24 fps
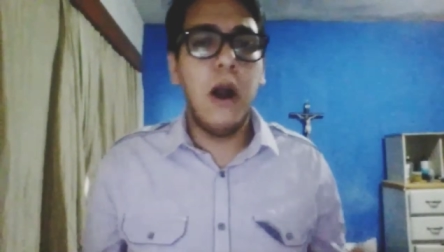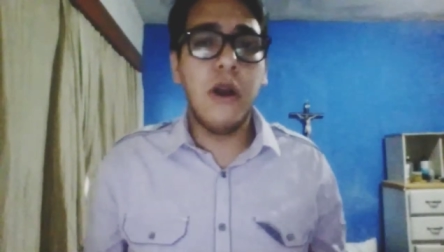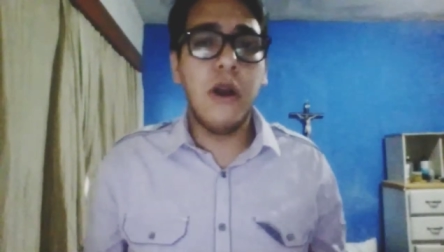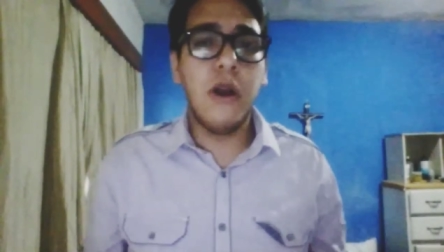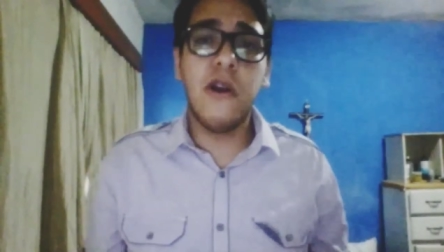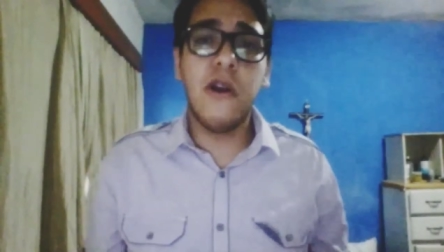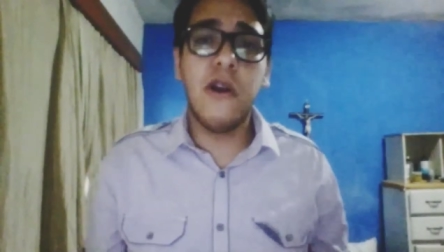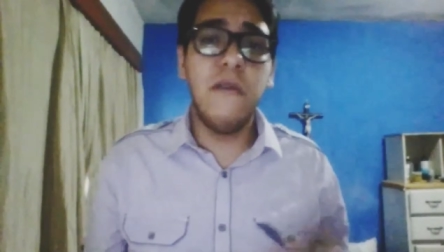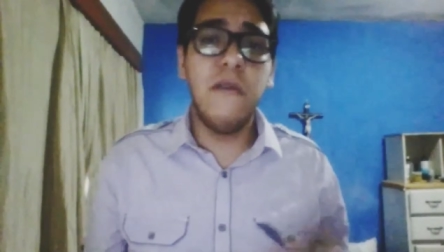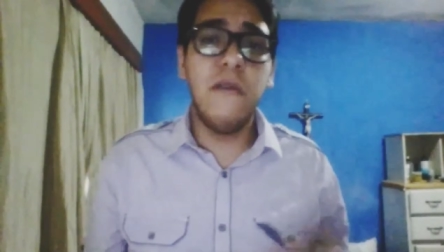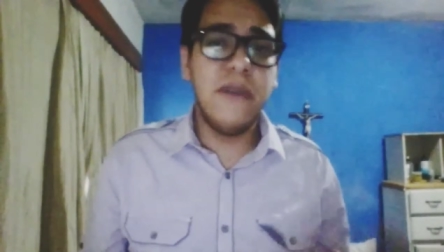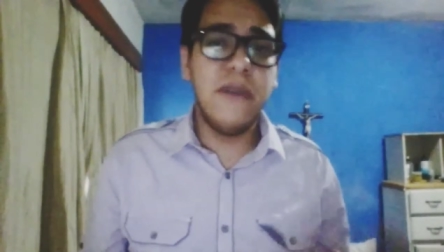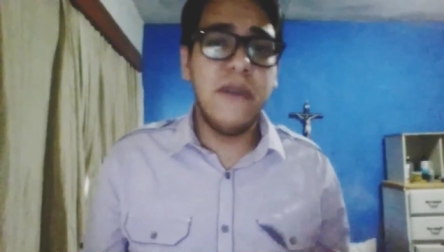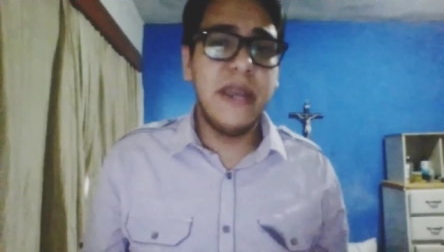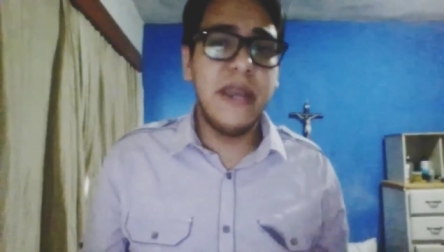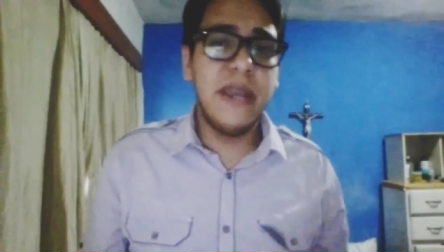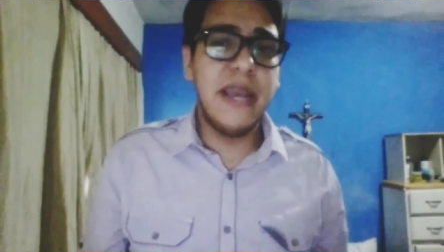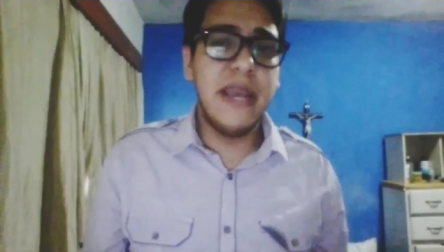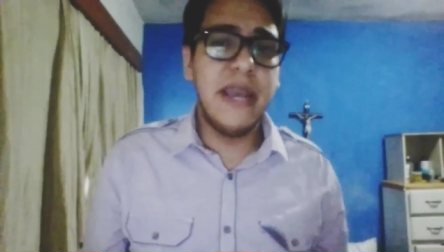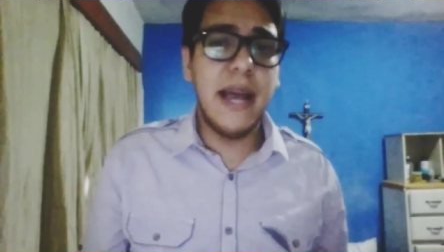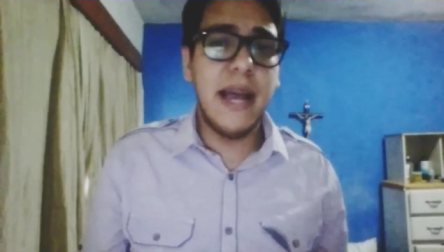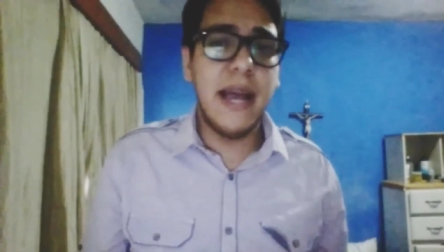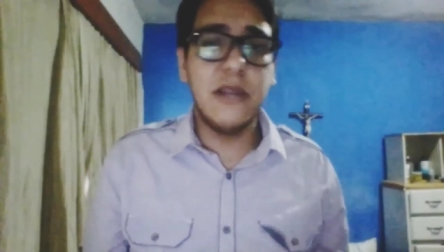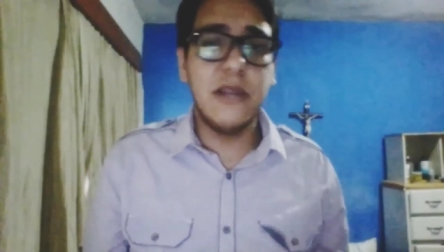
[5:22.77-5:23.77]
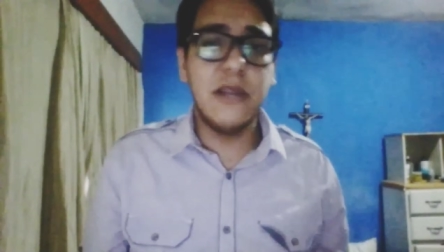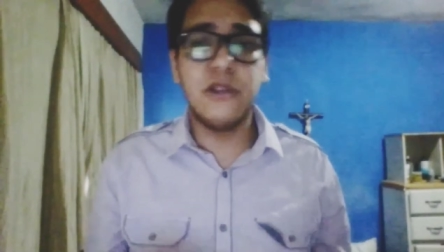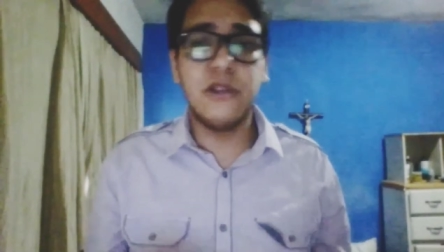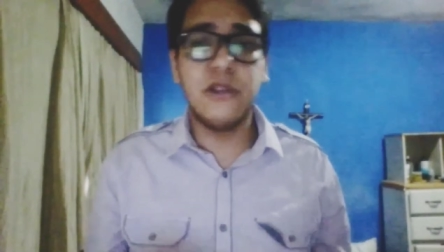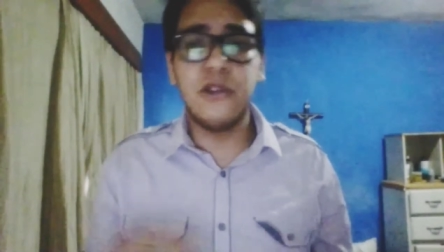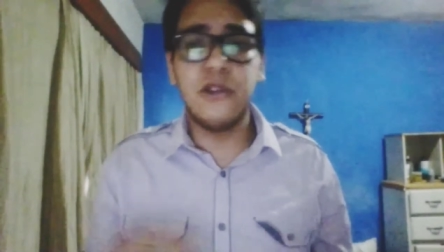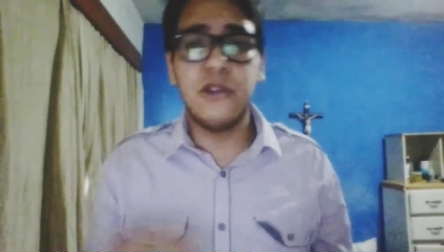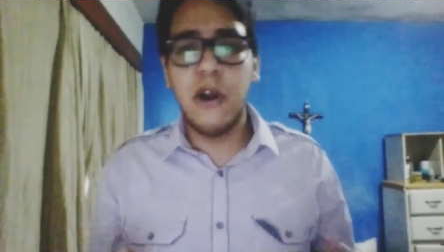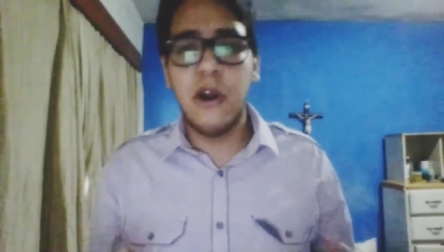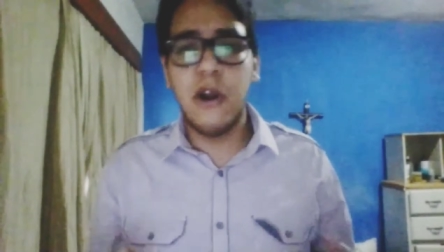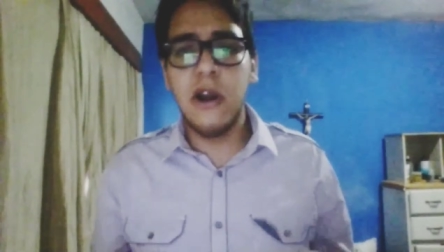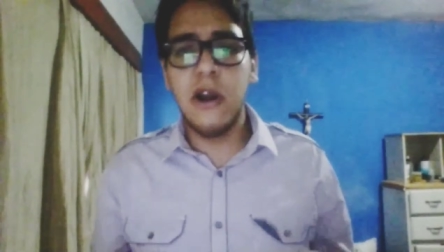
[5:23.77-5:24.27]
all confident and
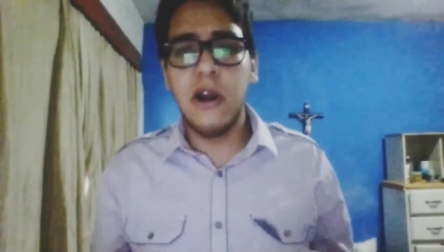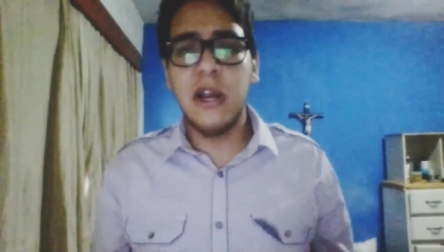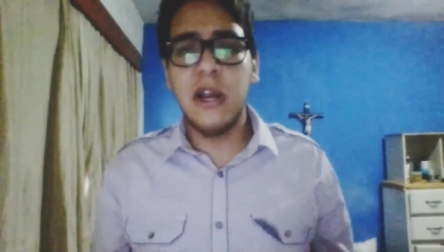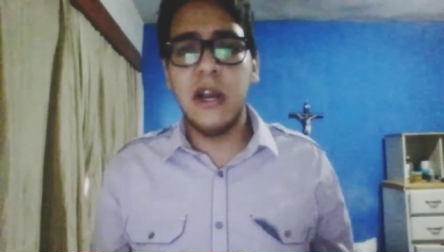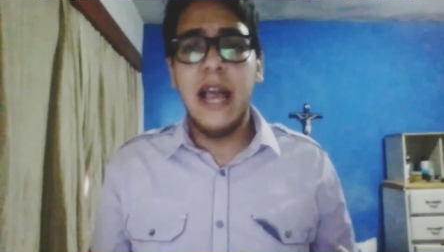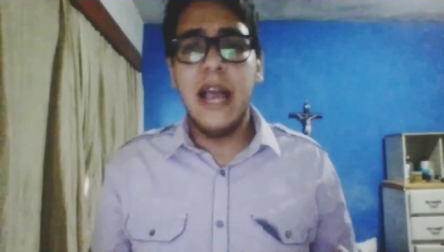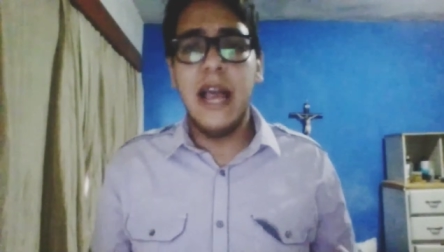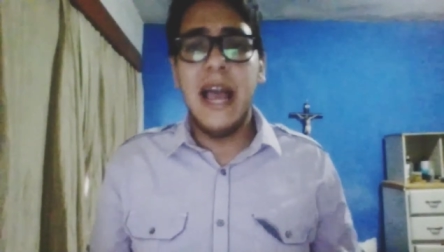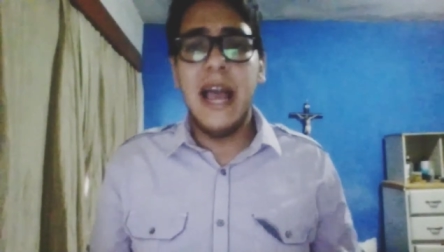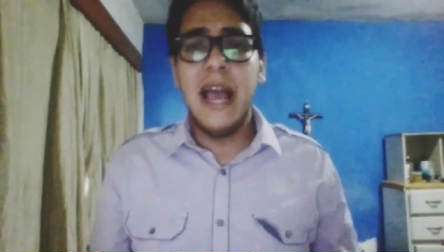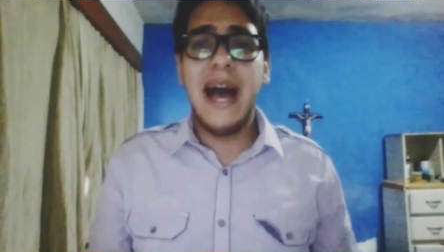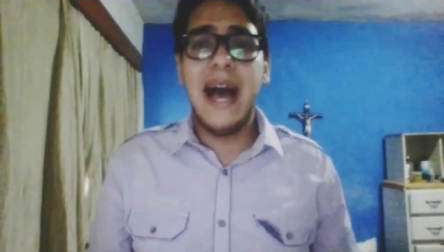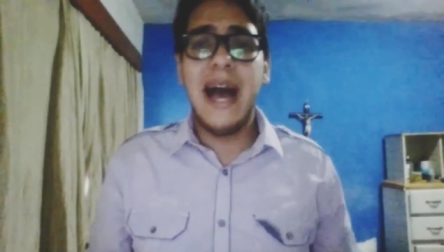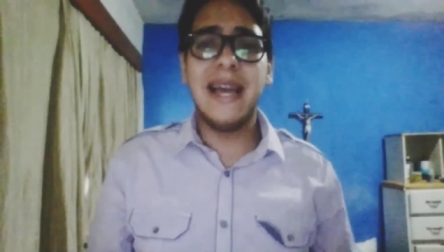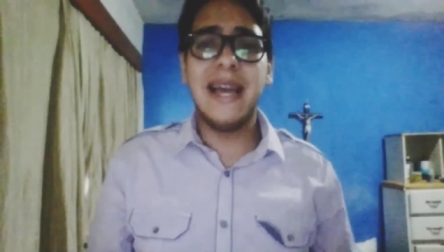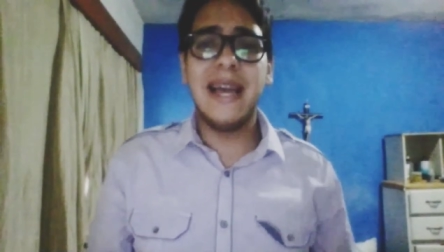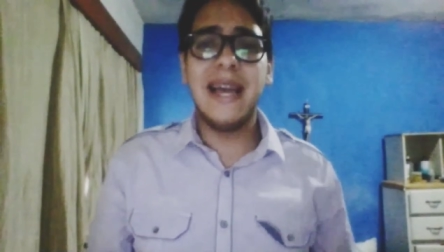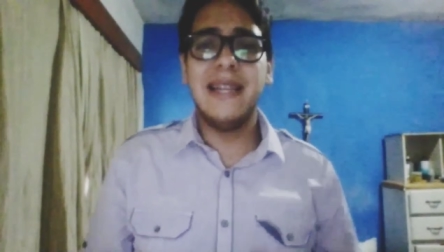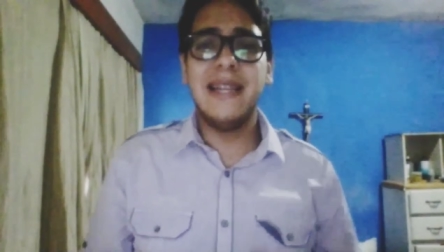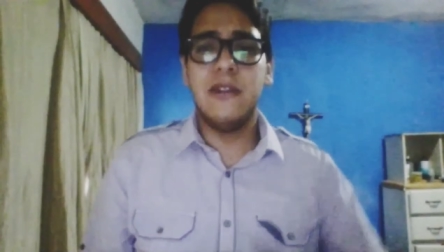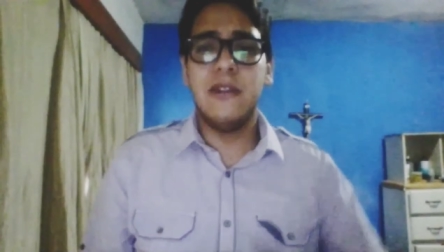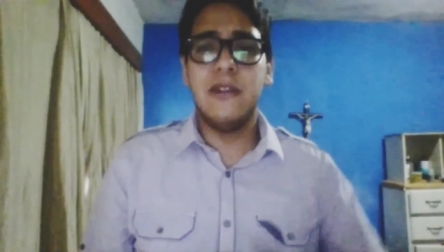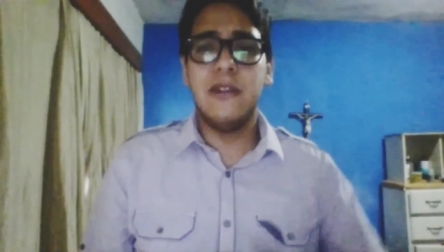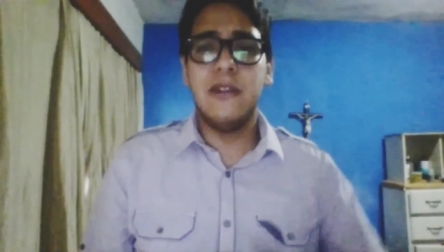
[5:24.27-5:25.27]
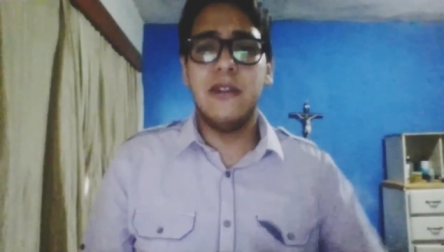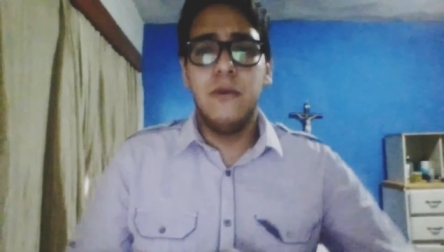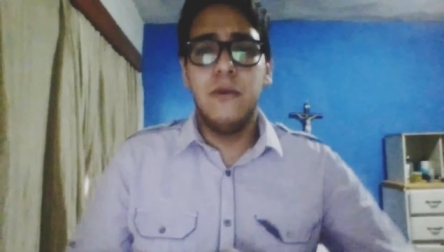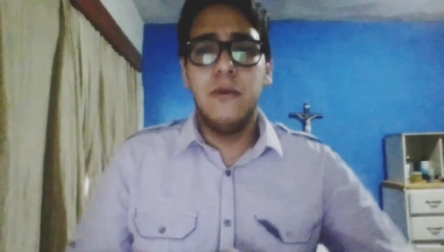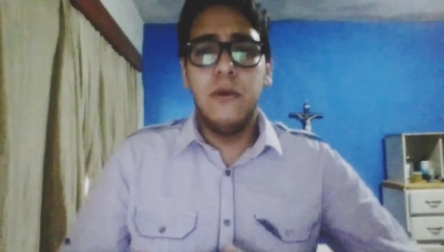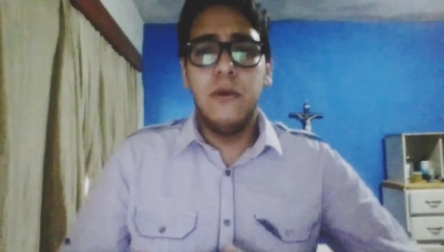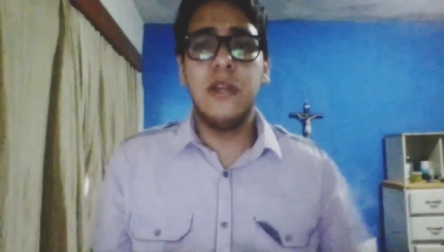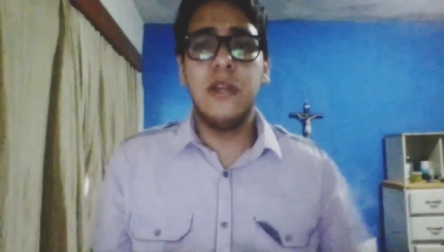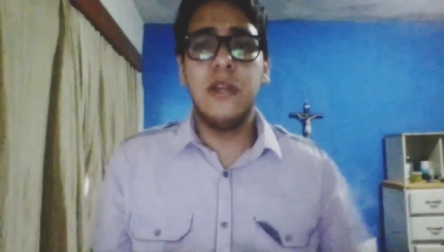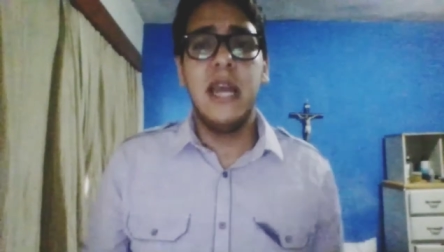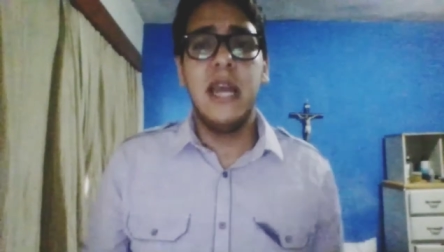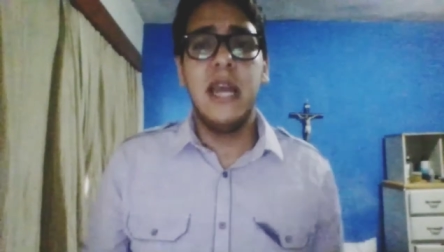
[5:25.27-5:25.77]
strong
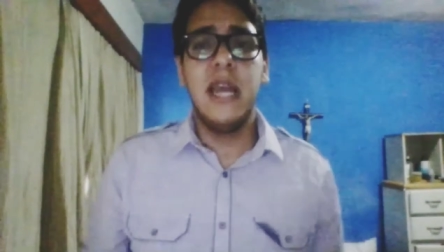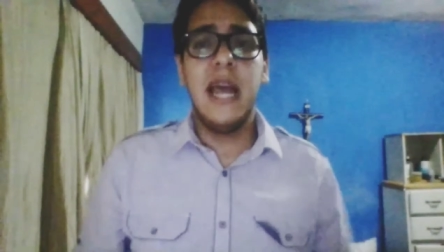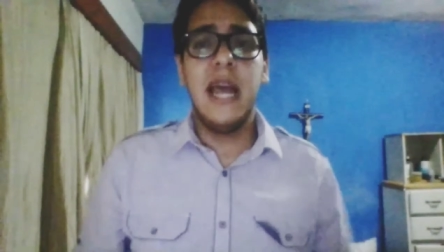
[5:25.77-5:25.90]
attitude,